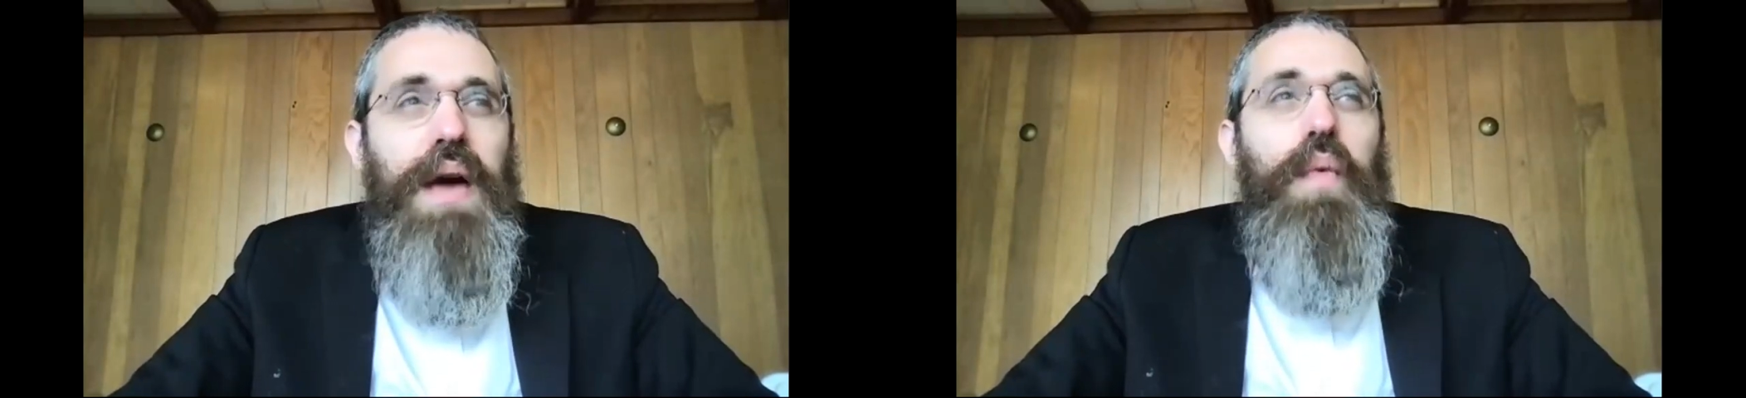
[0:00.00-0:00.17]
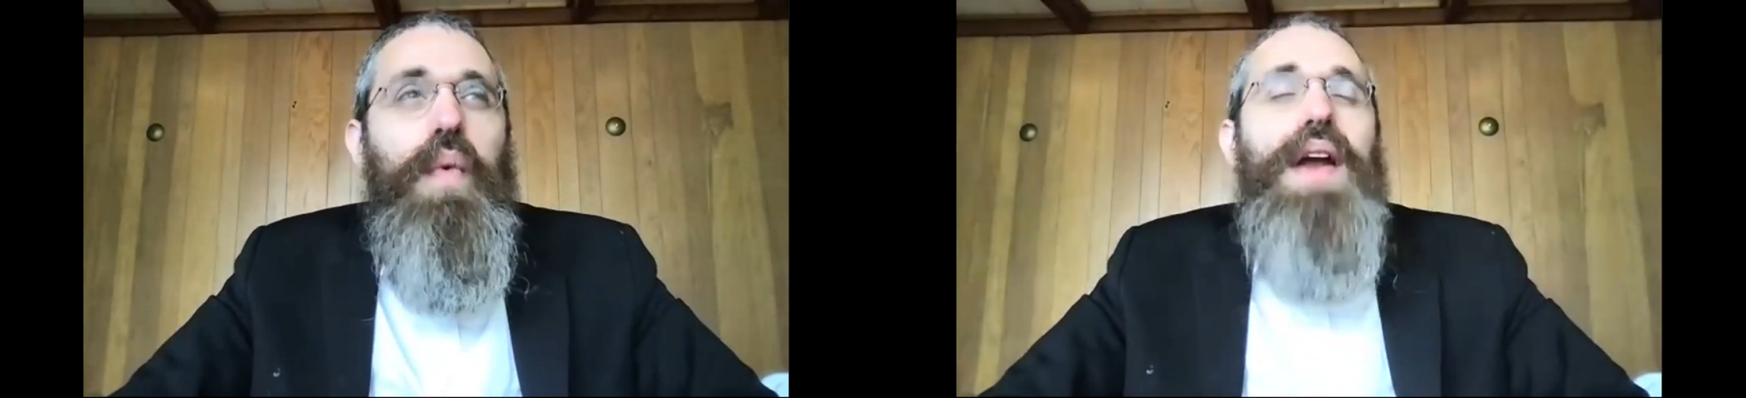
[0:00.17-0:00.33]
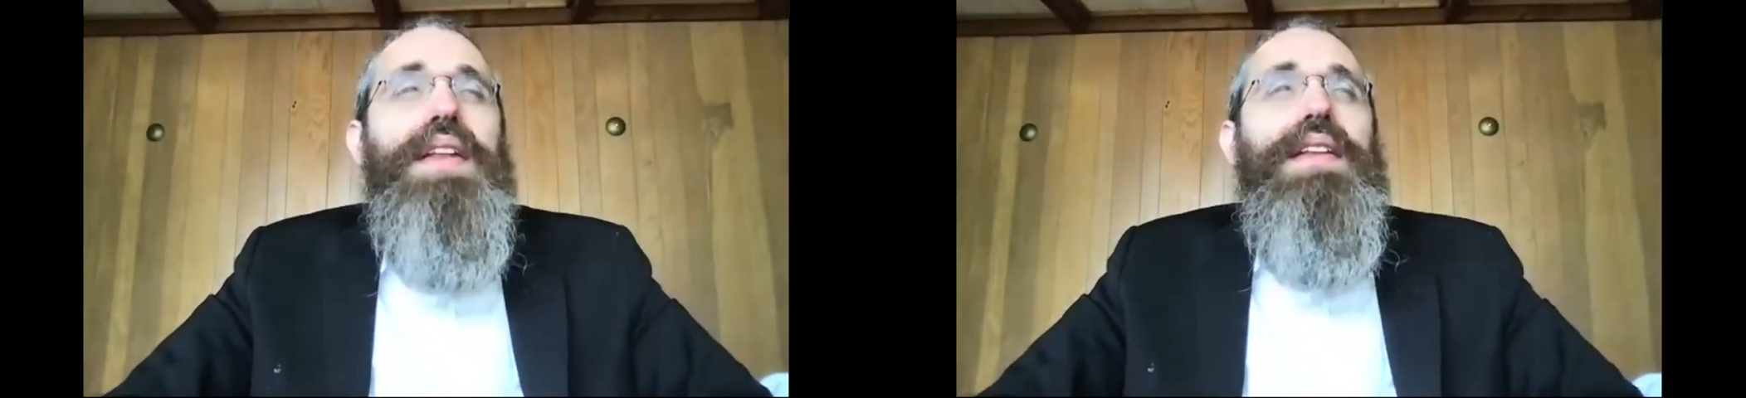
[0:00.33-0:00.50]

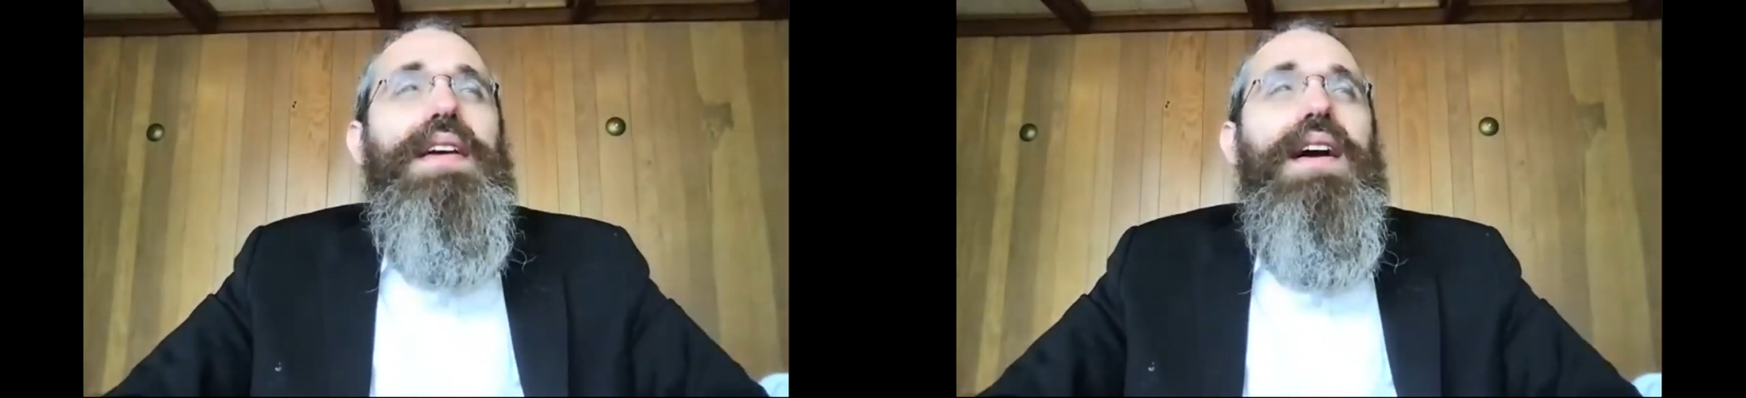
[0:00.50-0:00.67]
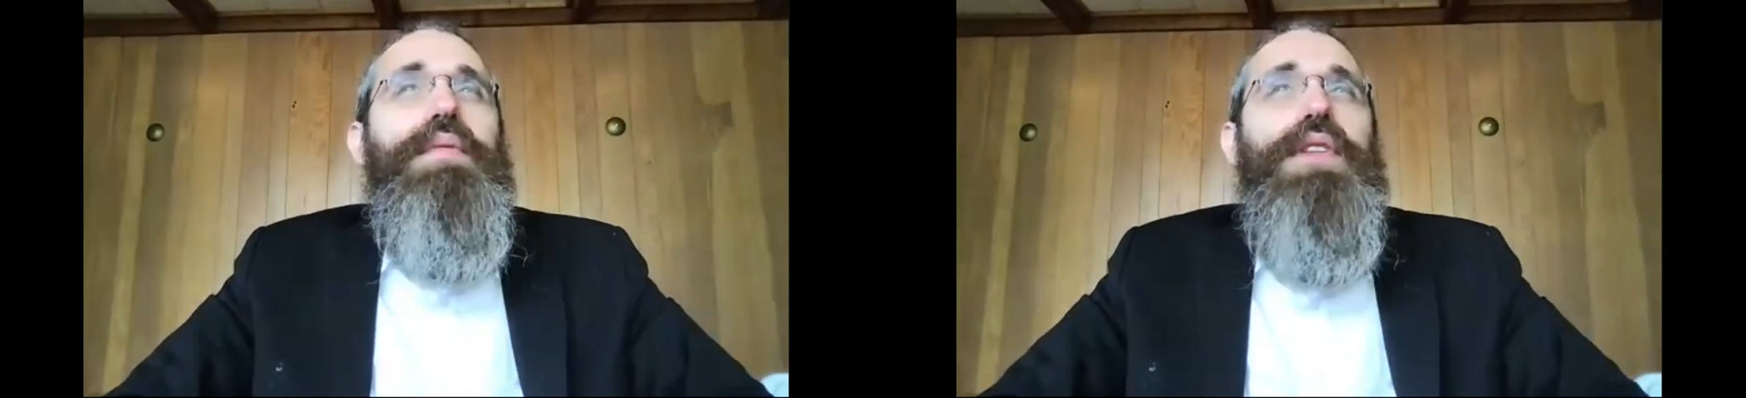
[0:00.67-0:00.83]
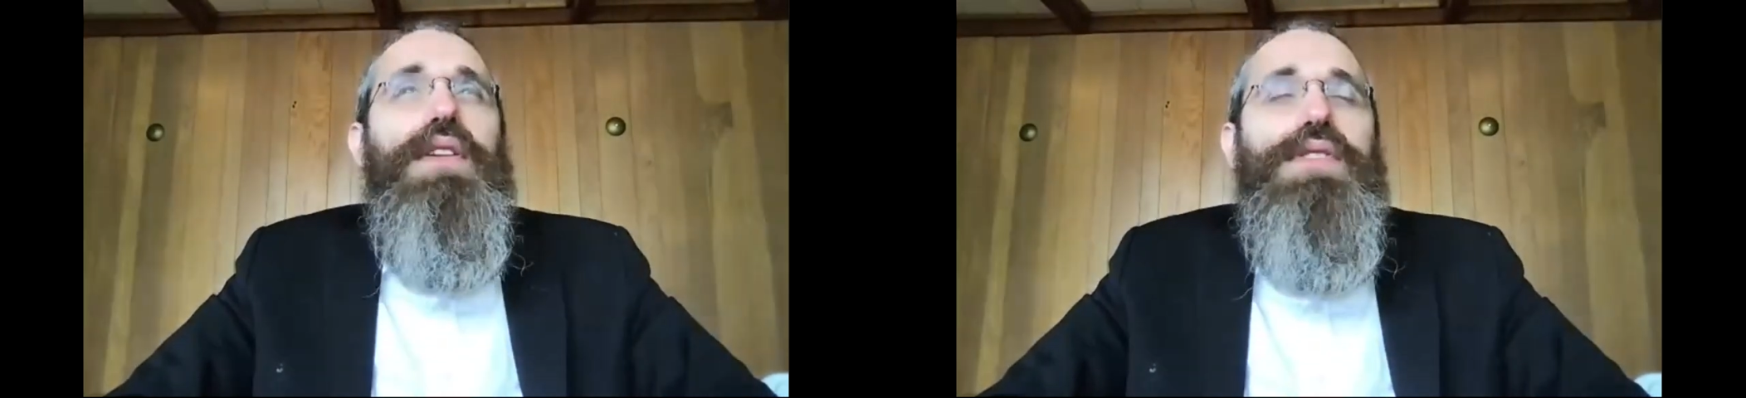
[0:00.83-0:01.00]
wanting to
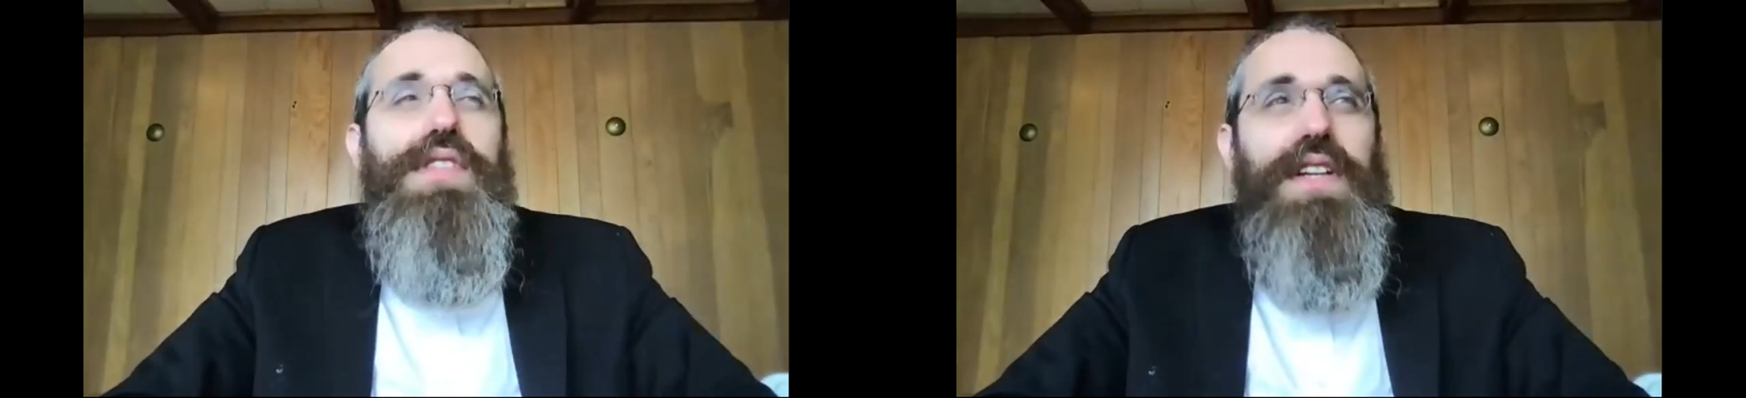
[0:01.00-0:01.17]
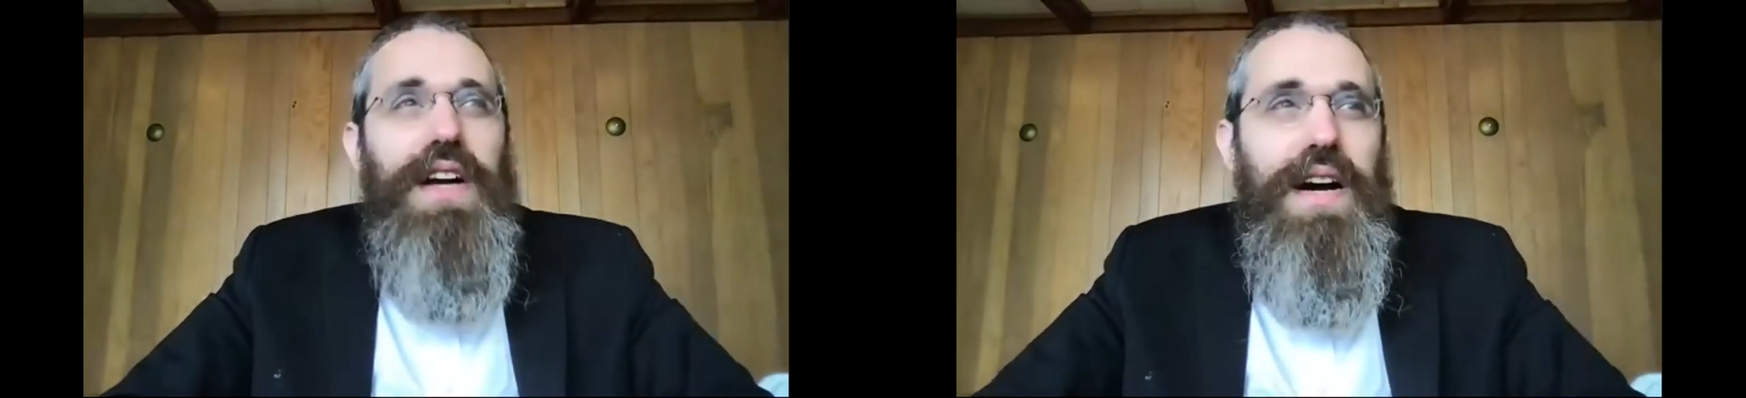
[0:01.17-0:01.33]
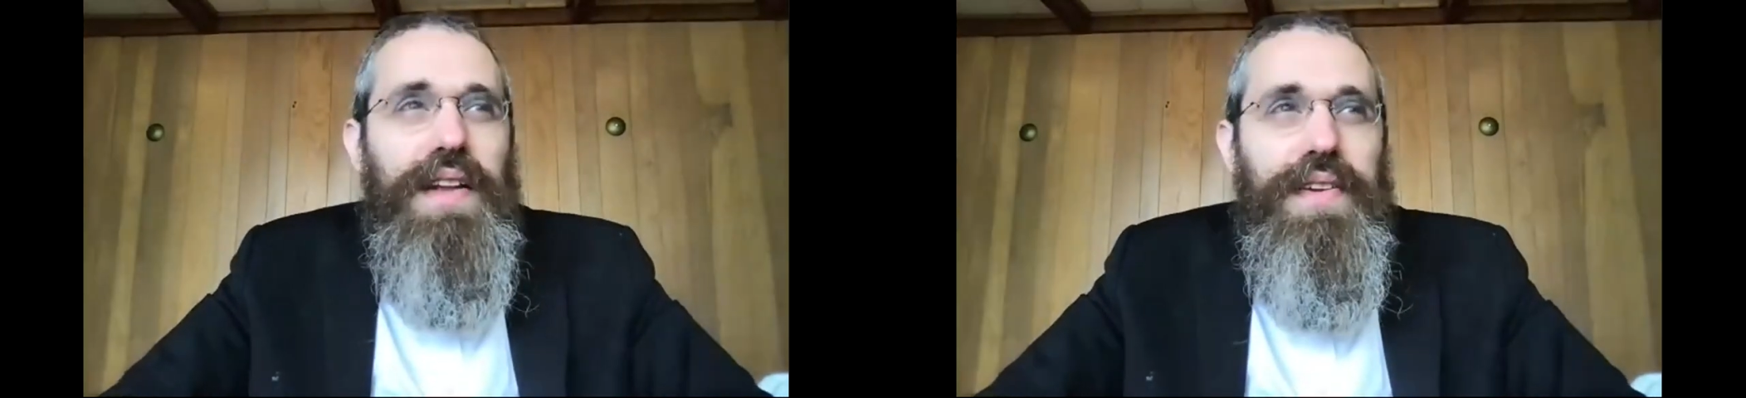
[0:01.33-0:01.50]
come close to
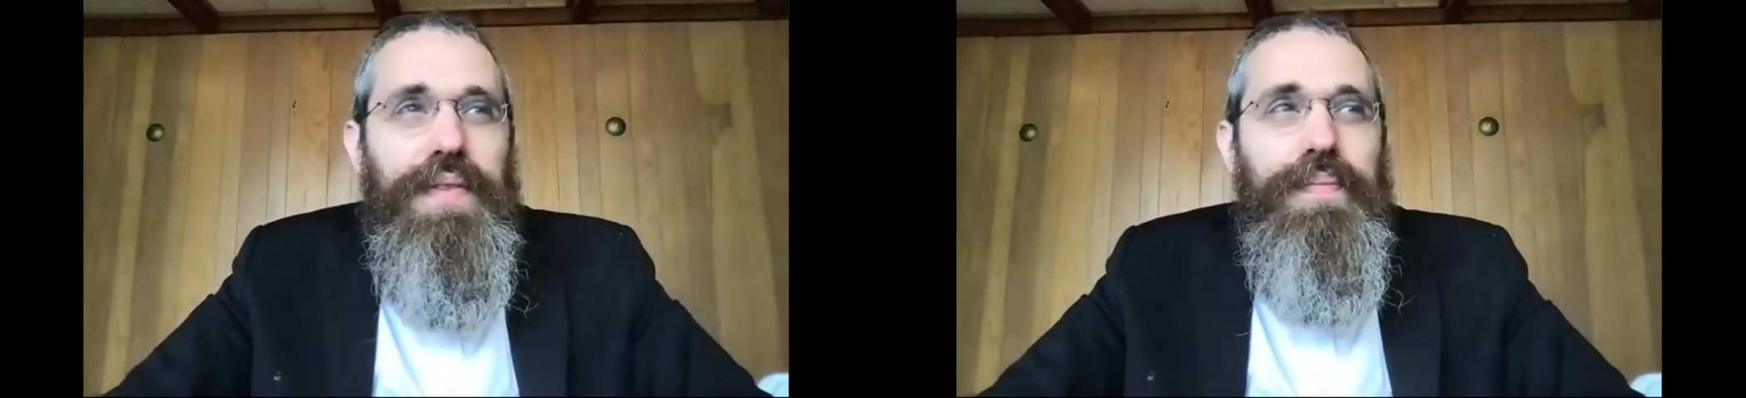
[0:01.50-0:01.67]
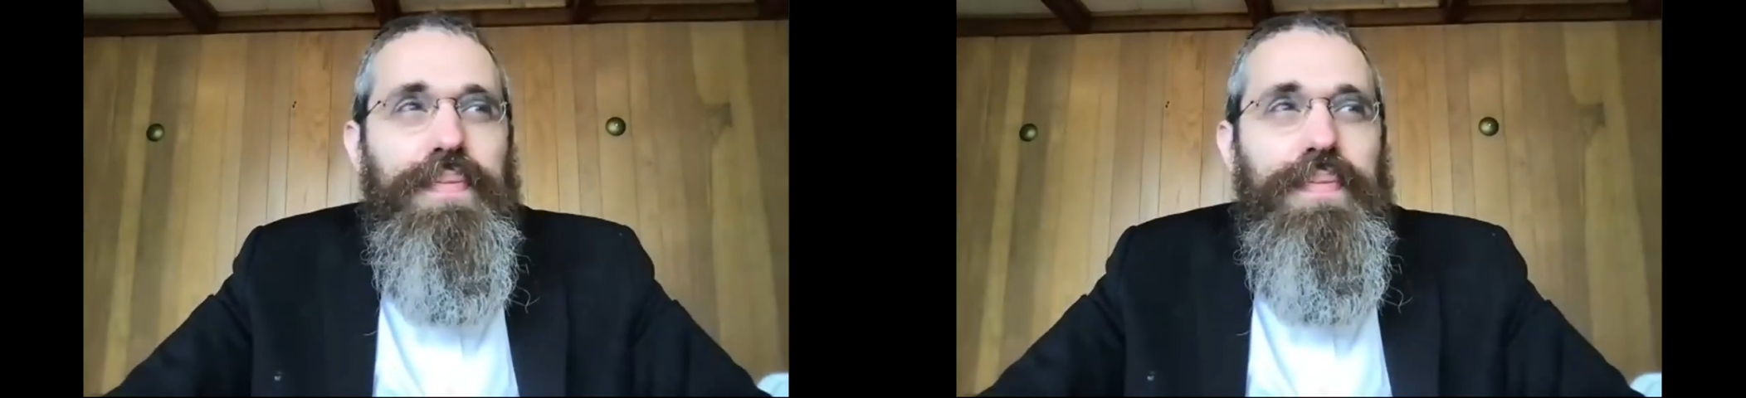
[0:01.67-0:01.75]
God.